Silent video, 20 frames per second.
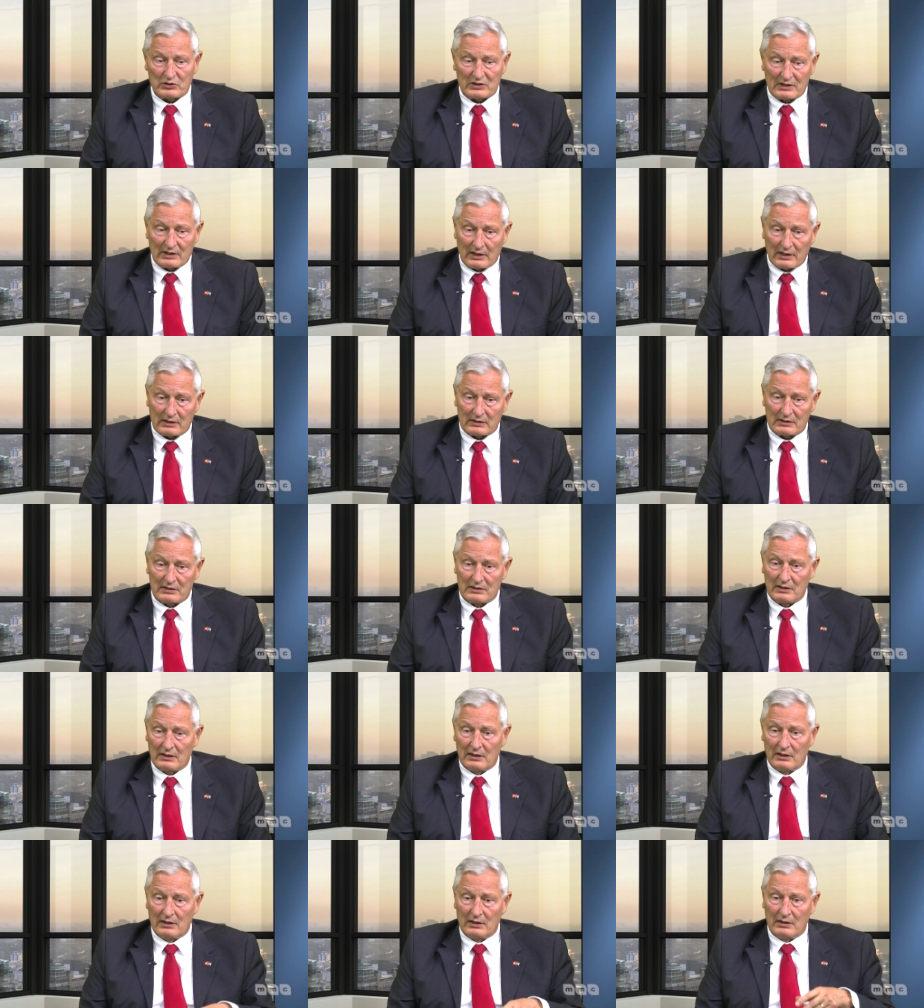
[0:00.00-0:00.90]
start
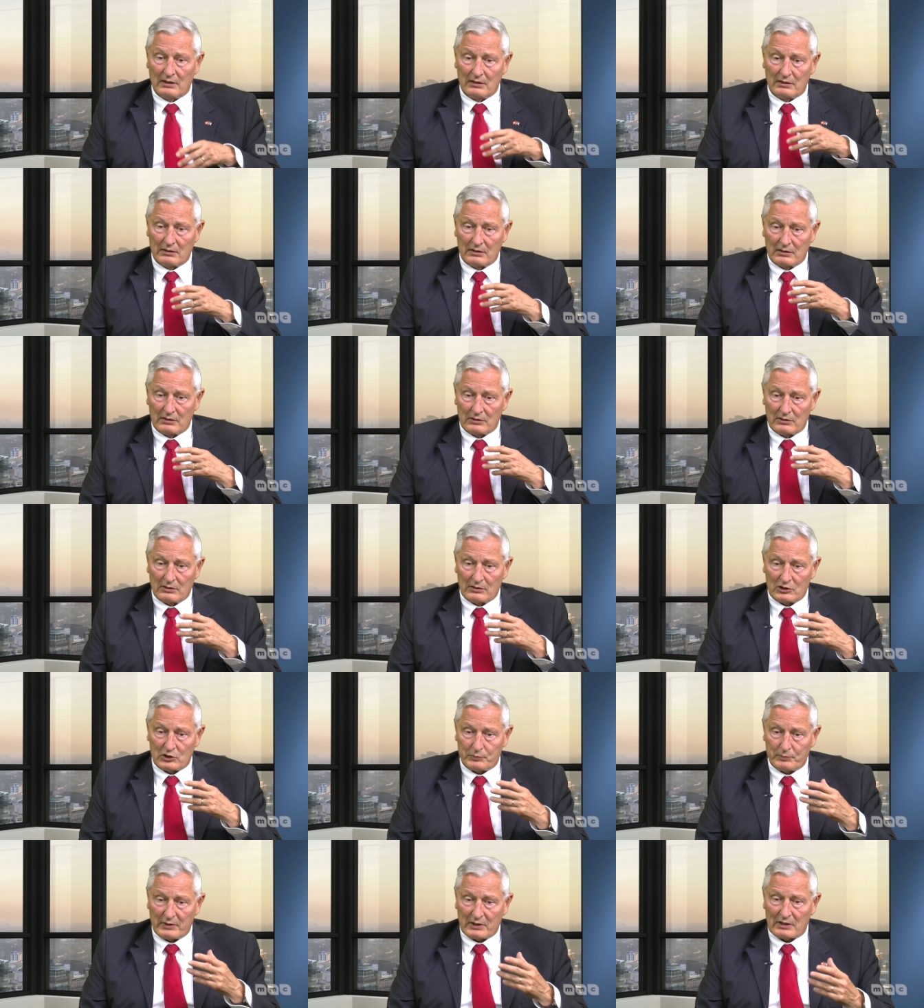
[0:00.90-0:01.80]

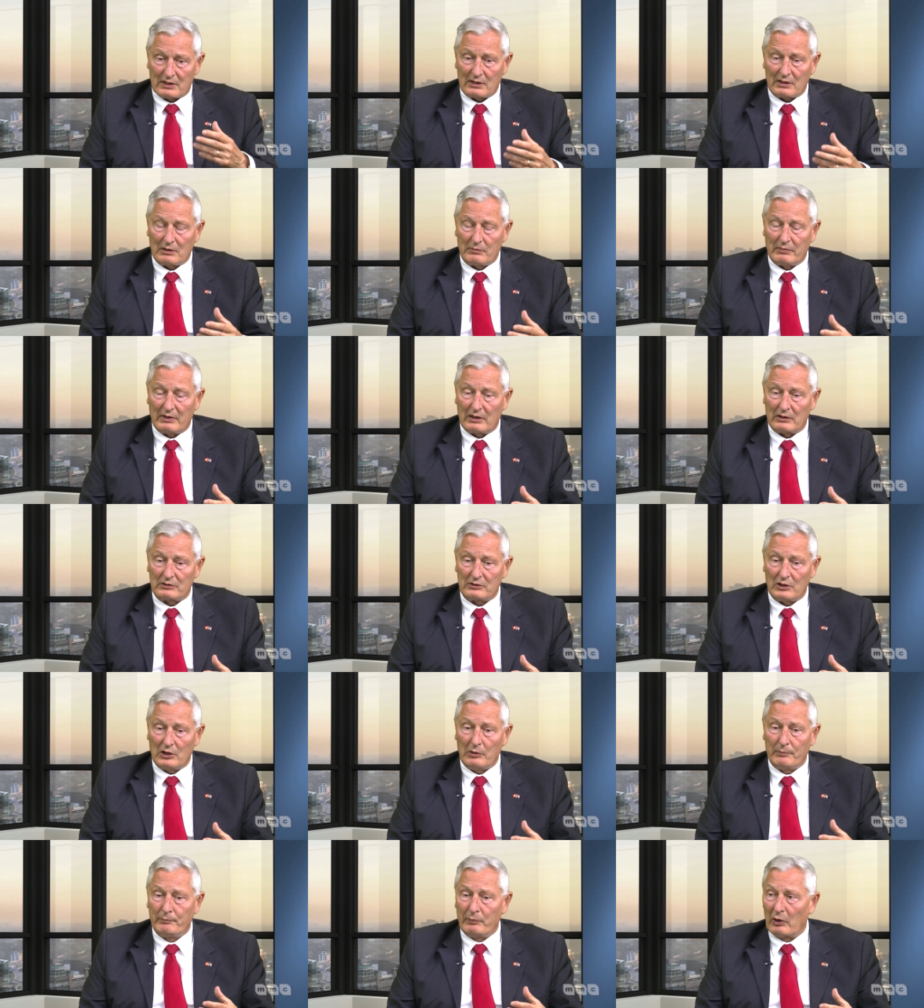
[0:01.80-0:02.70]
speaking about
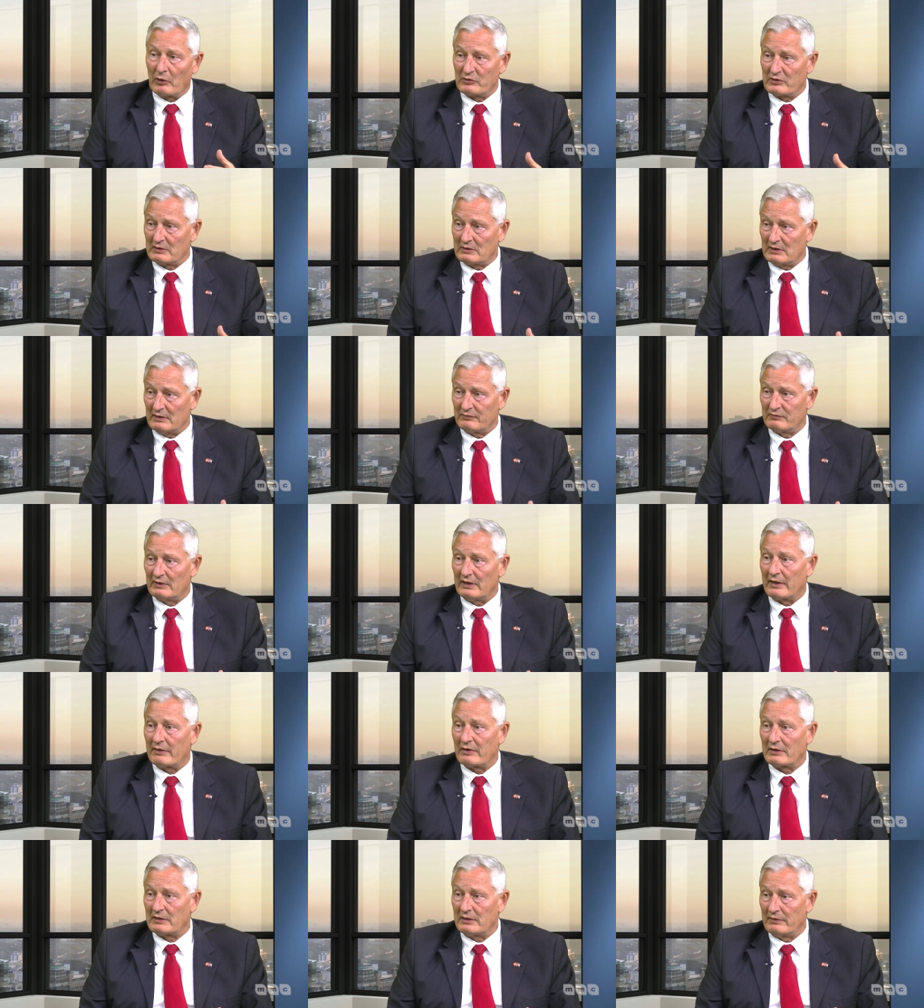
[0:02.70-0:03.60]
a positive
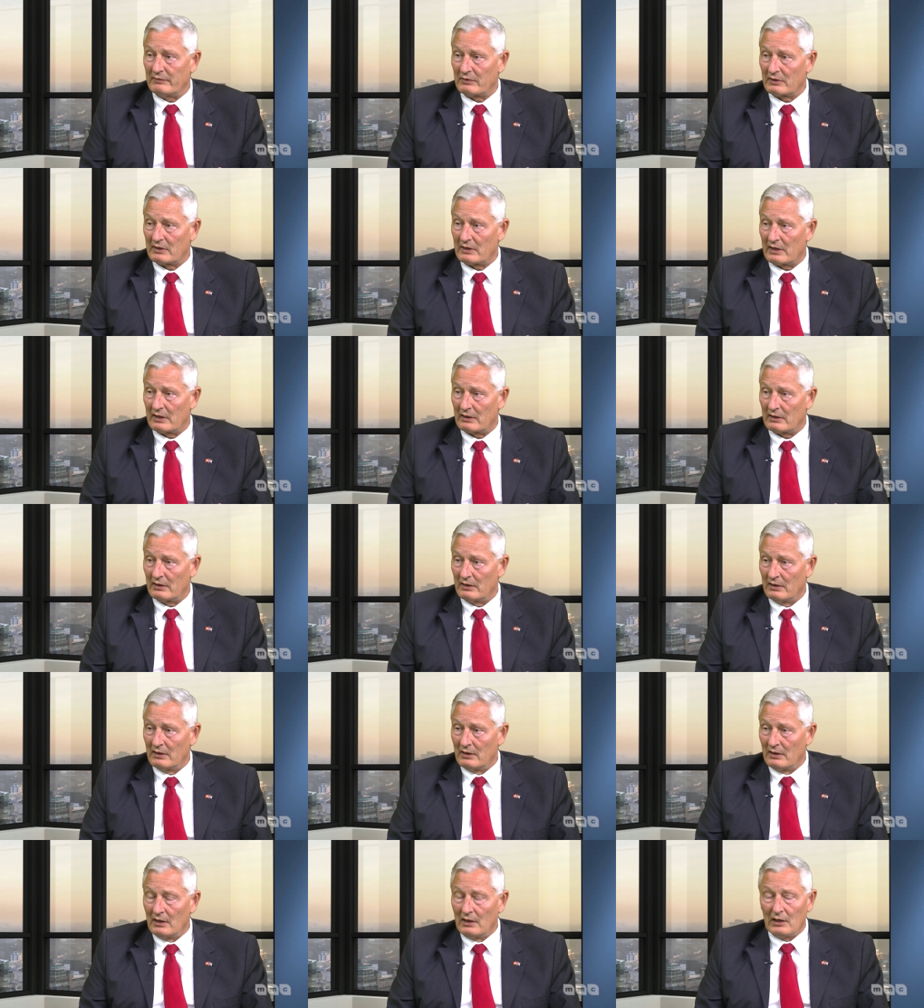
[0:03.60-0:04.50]
narrative again,
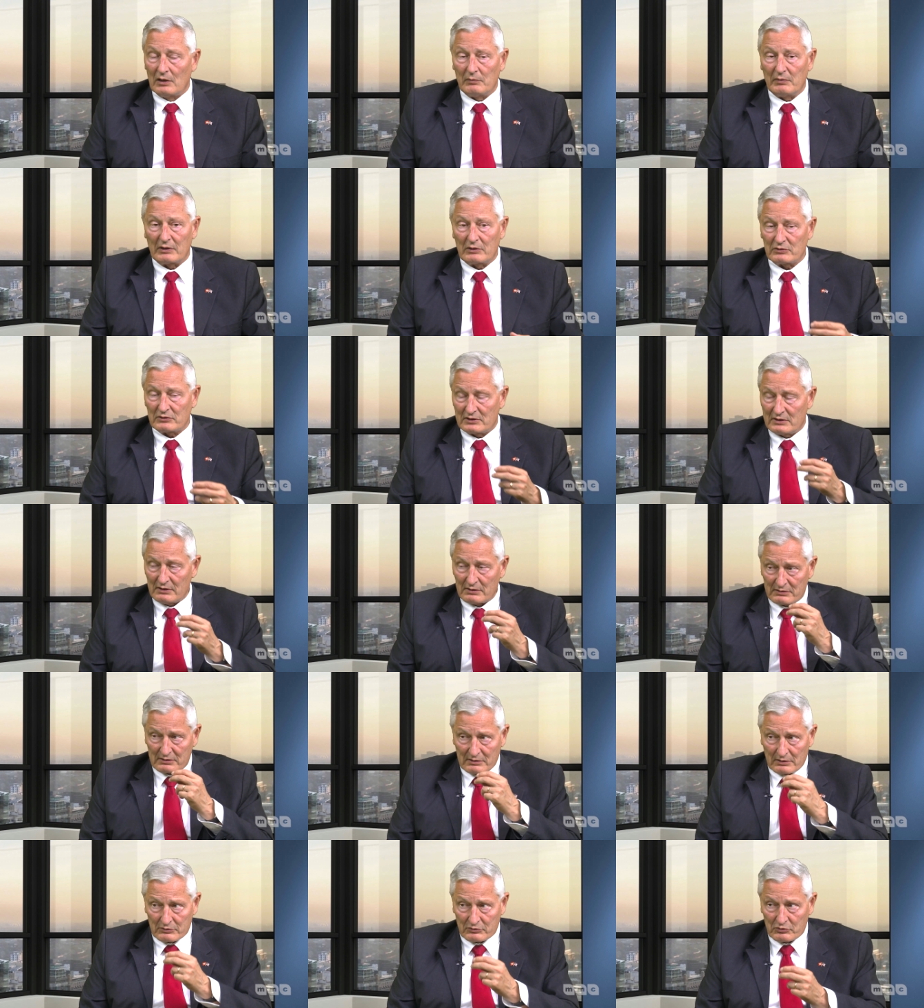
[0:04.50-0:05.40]
because this
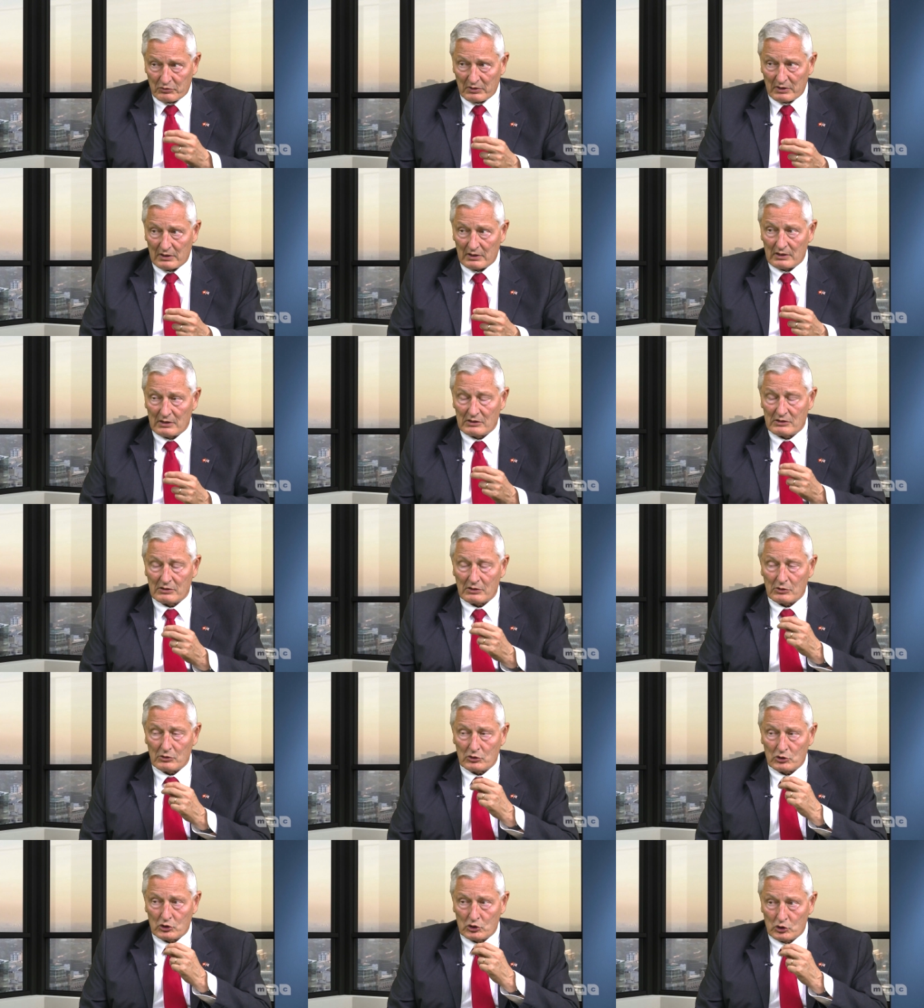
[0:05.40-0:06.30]
country is
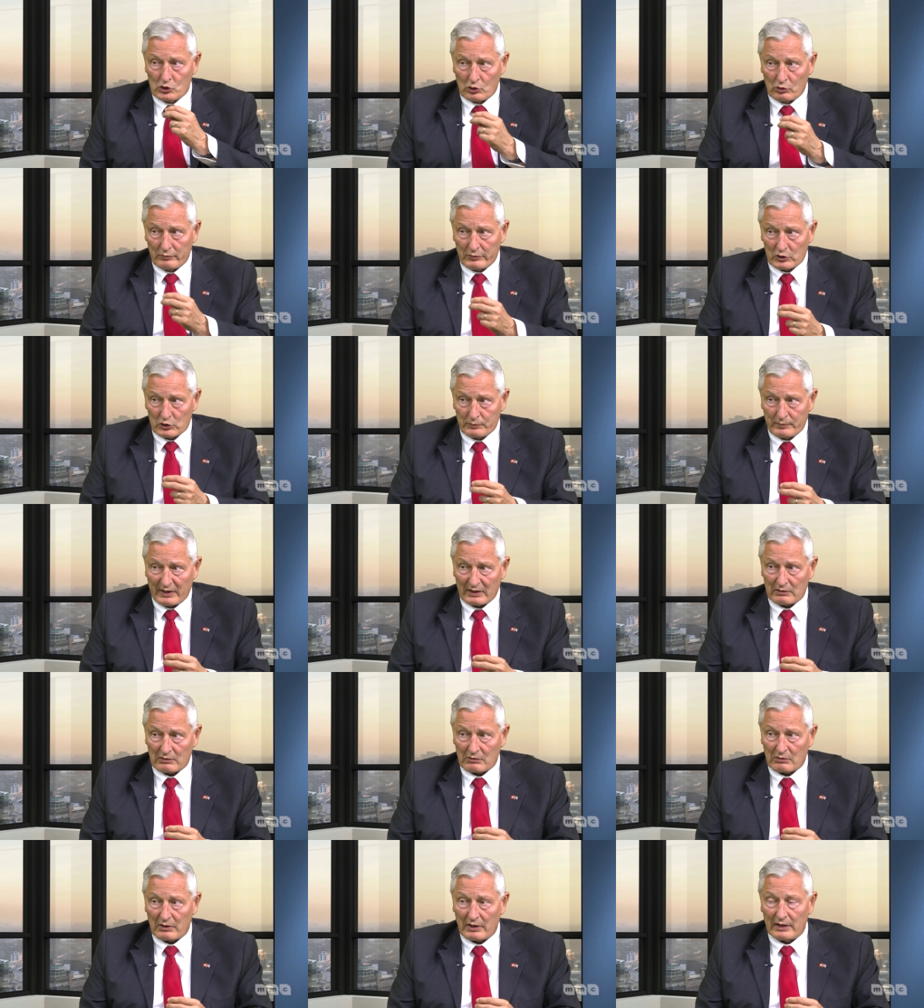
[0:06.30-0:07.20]
so much
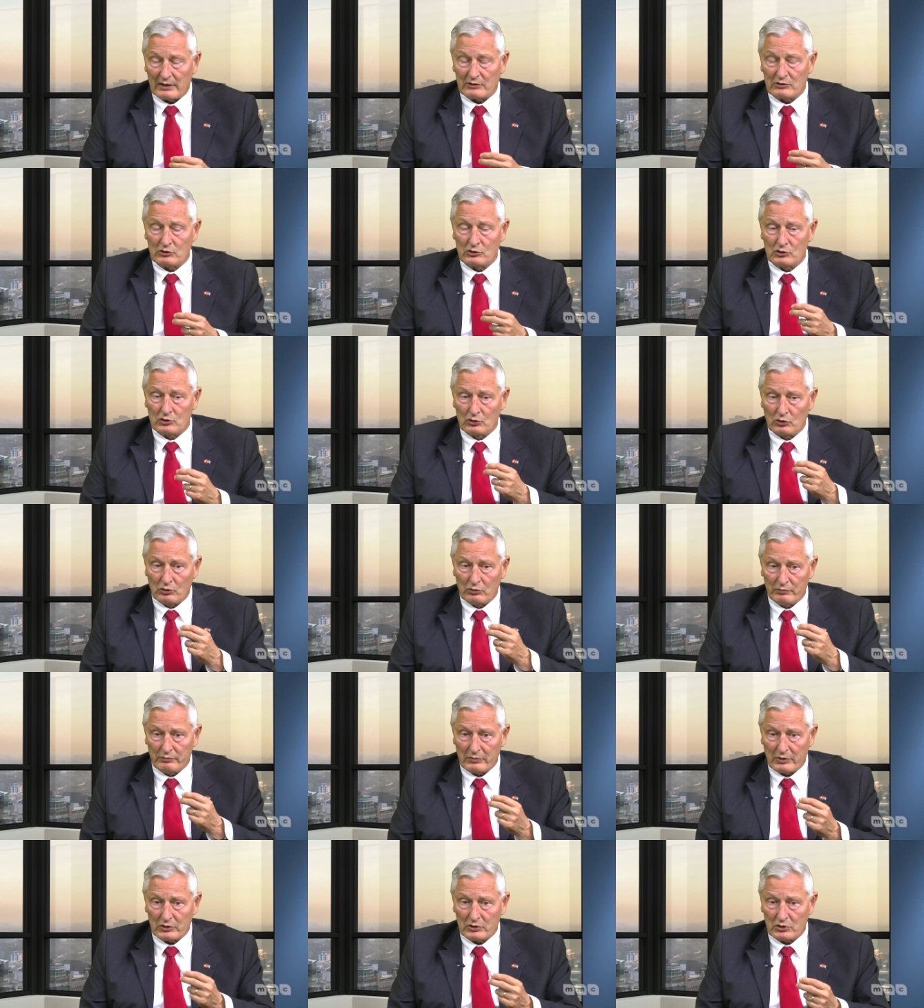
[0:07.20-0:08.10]
better and so
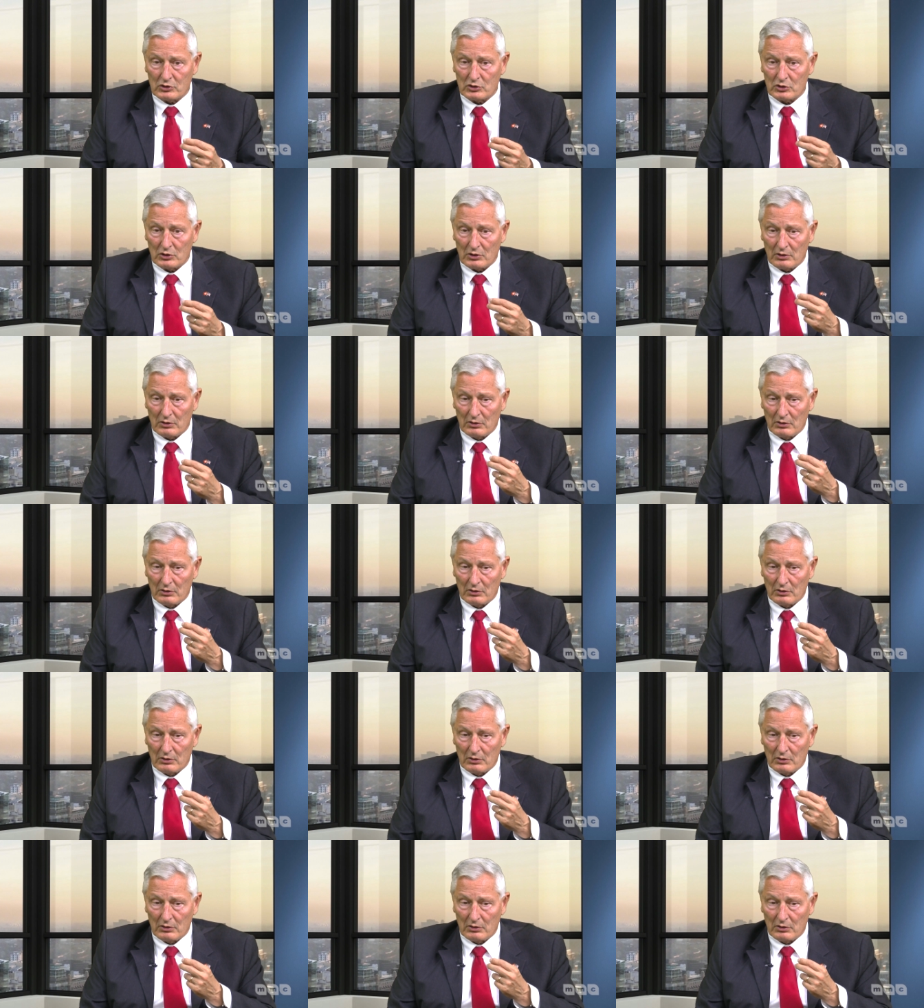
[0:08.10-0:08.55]
much